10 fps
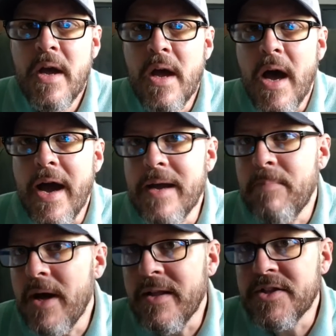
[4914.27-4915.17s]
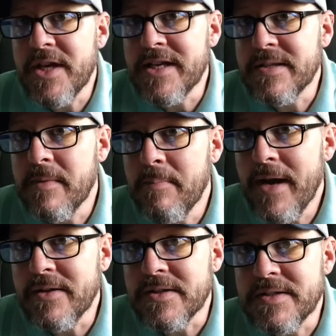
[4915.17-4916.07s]
I apologize. I'm
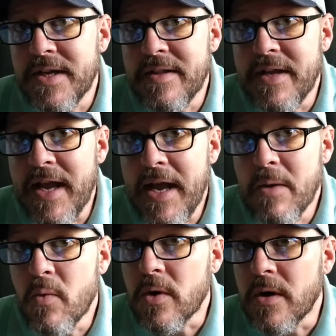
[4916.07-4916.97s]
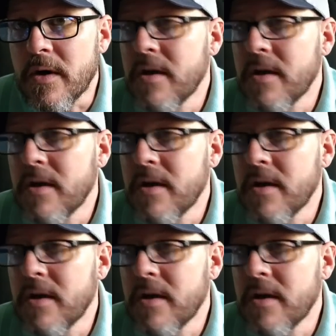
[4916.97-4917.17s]
about to say the A word.